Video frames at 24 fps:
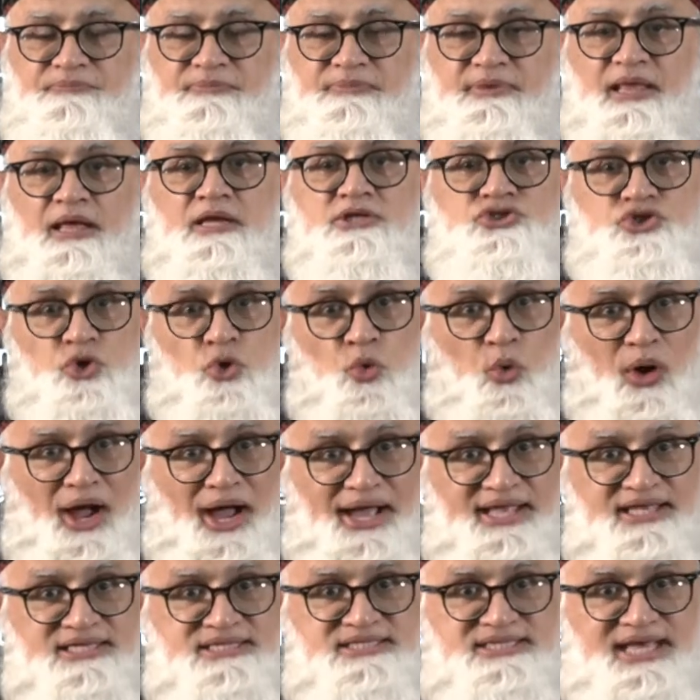So why
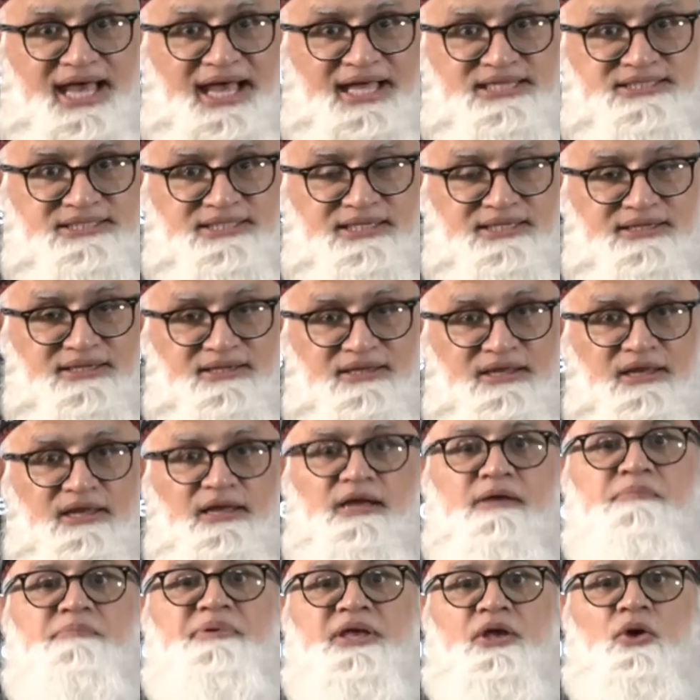is that?
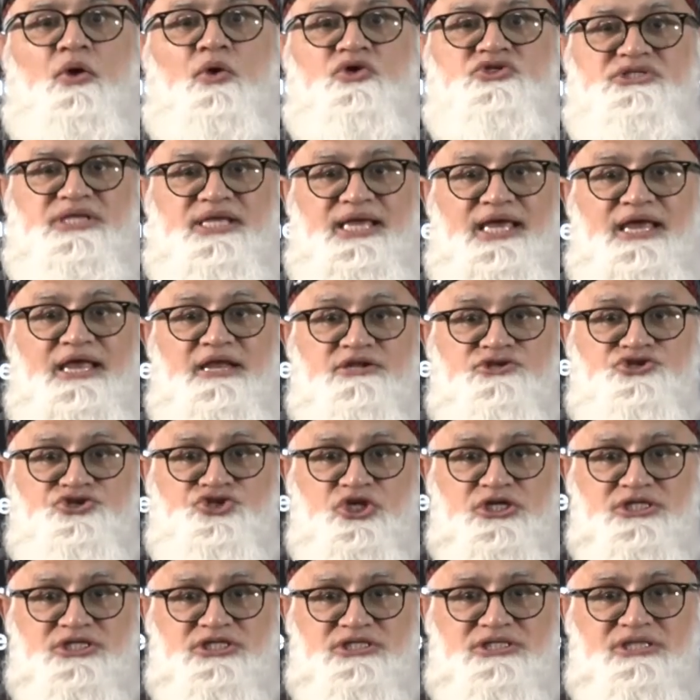Because
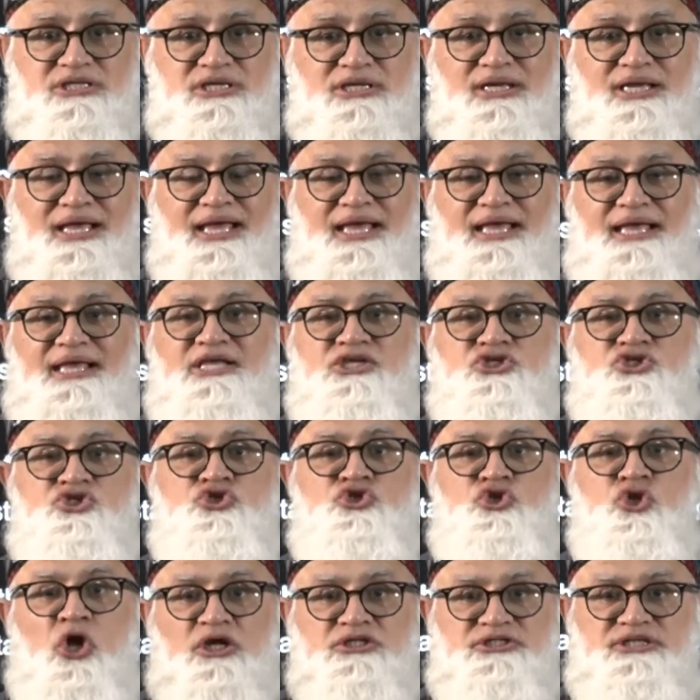interest is
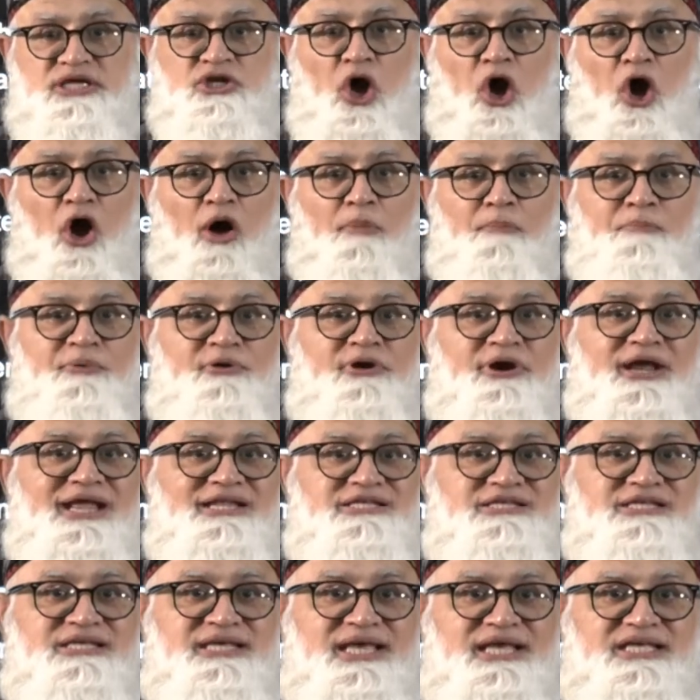not an
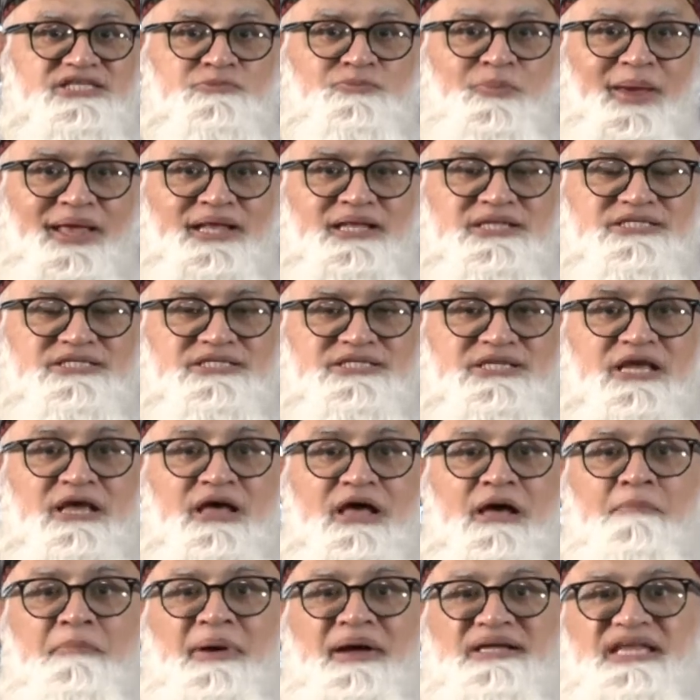operating expense,
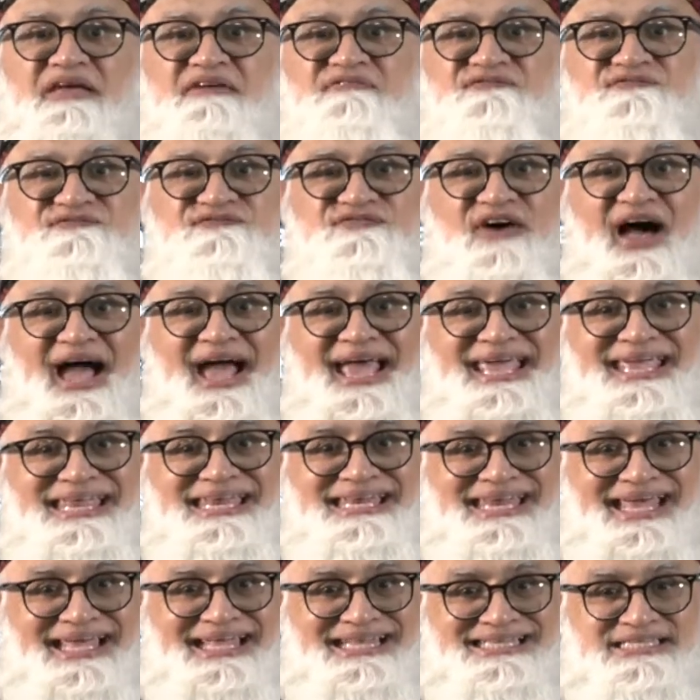but a
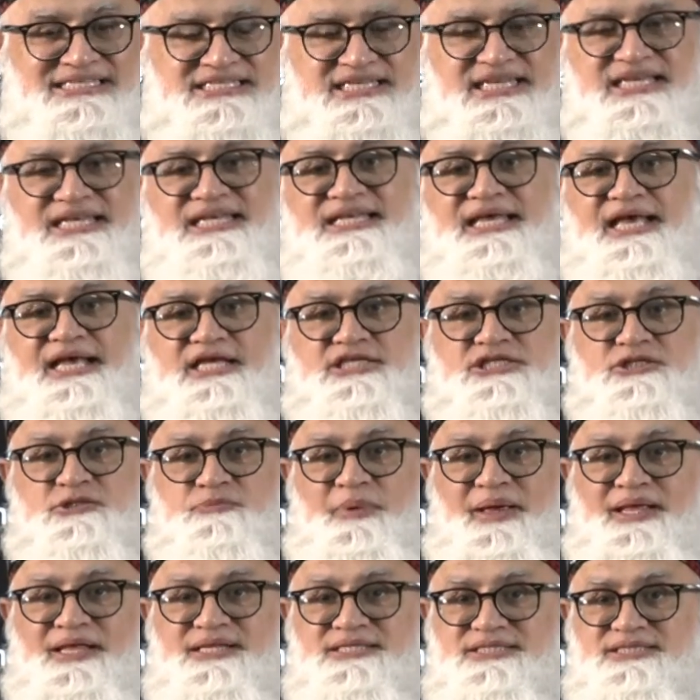financing
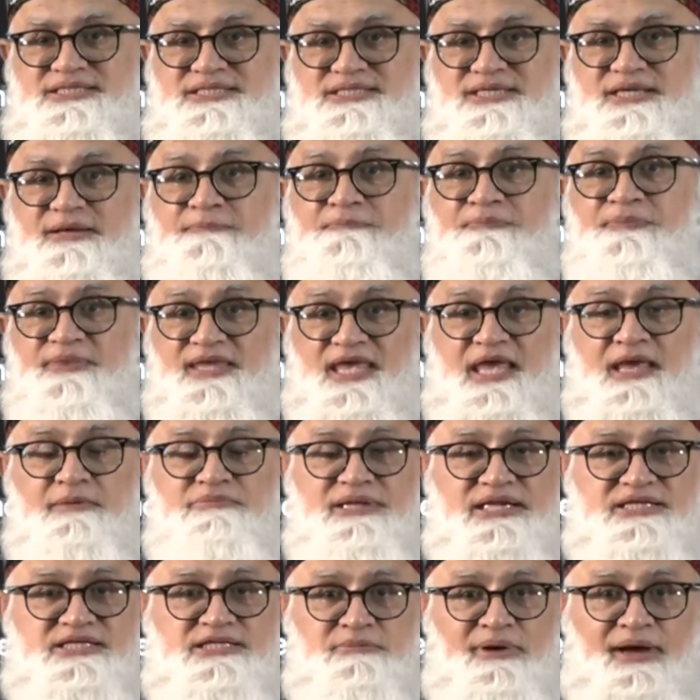expense. Keep
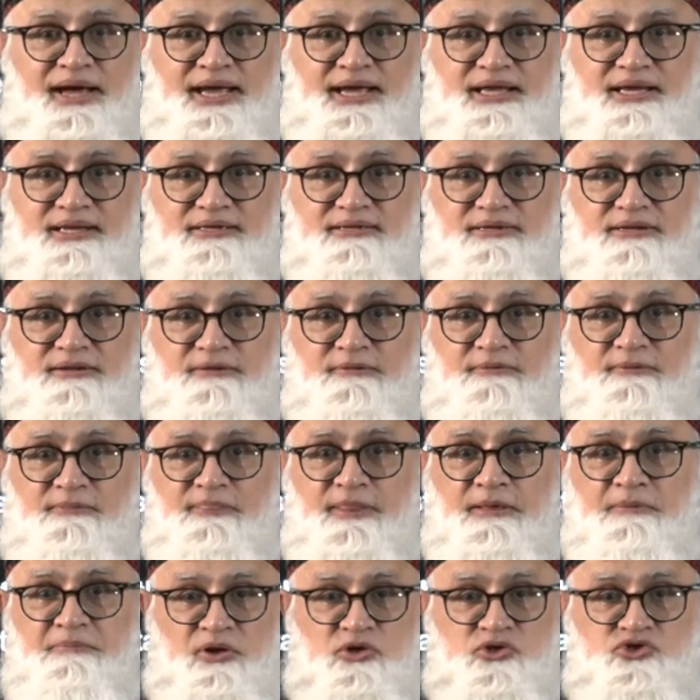that in mind,
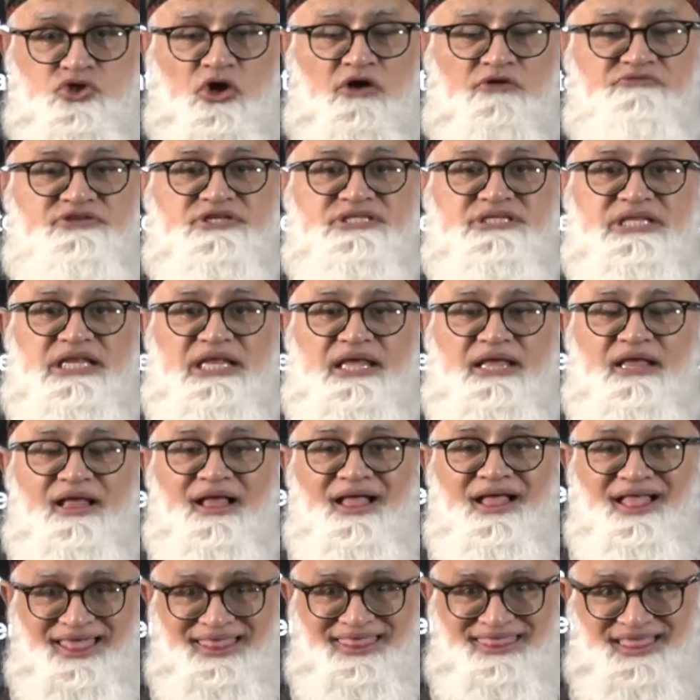because obviously
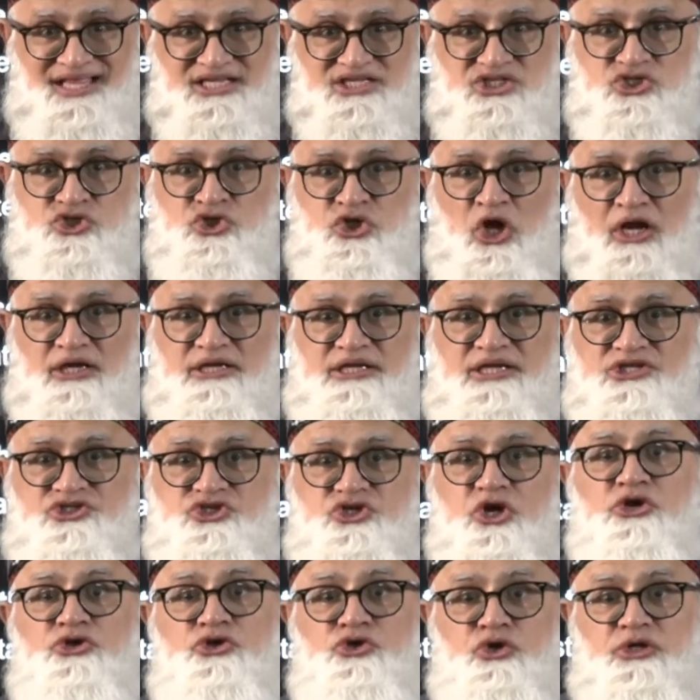this knowledge
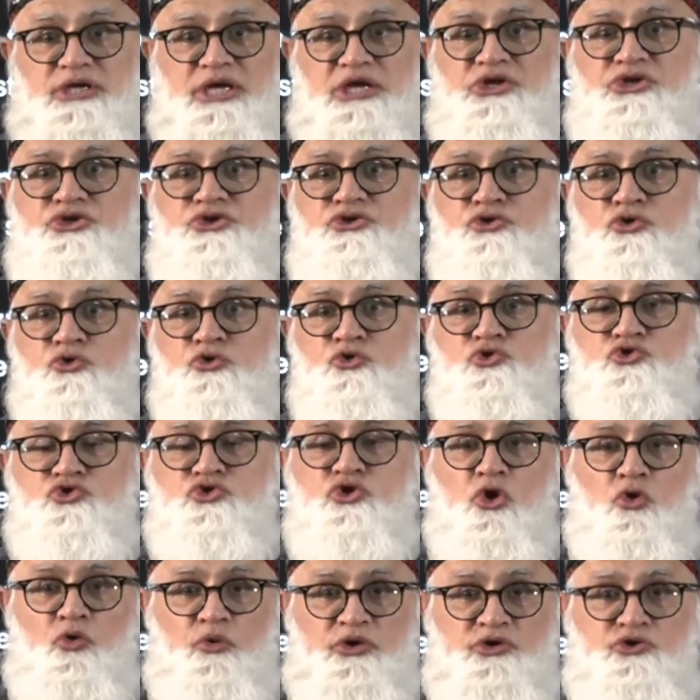you can use
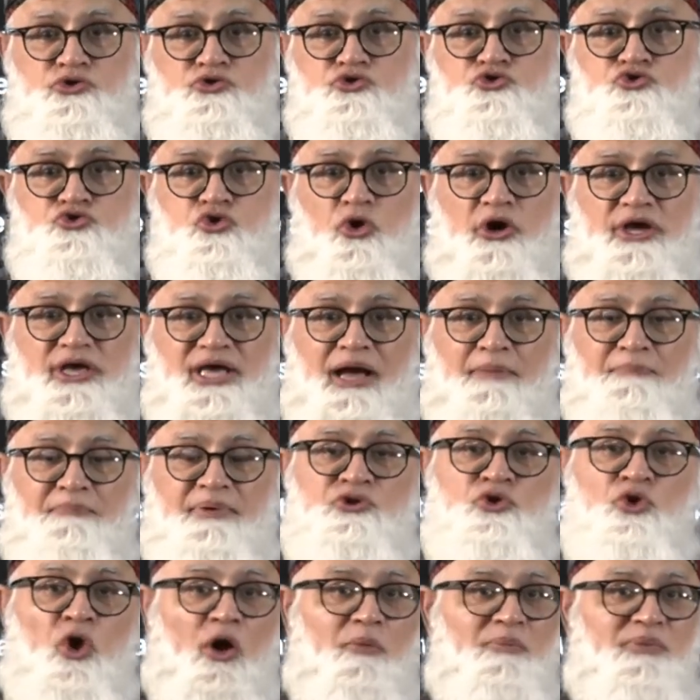when you're drawing up a
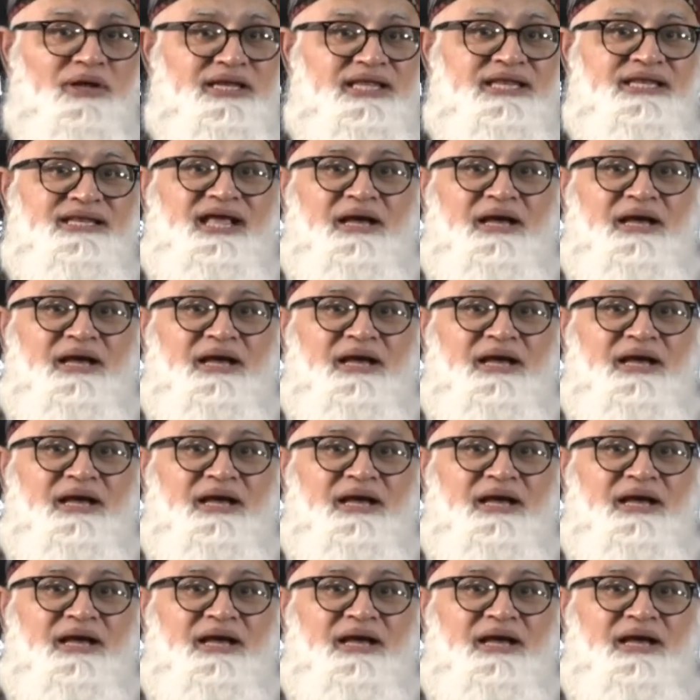normal income